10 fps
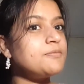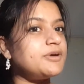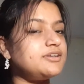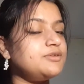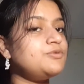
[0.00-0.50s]

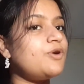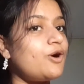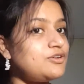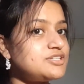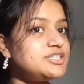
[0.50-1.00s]
but you
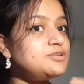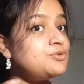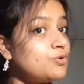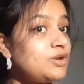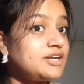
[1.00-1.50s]
already
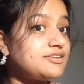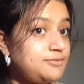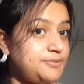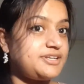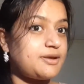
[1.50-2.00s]
know little
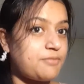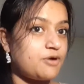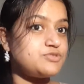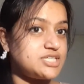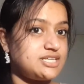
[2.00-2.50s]
bit
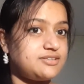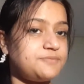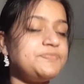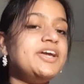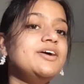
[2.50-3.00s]
about it.
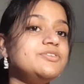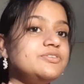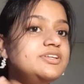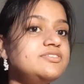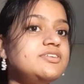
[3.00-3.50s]
So
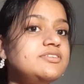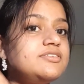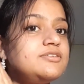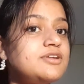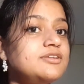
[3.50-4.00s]
this is
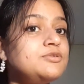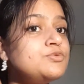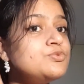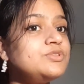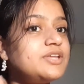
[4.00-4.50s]
the
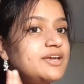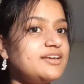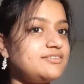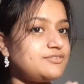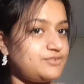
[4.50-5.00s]
two thing
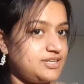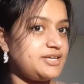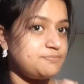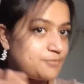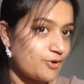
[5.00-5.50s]
is really
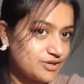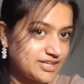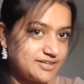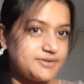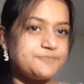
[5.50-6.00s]

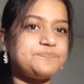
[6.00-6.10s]
important.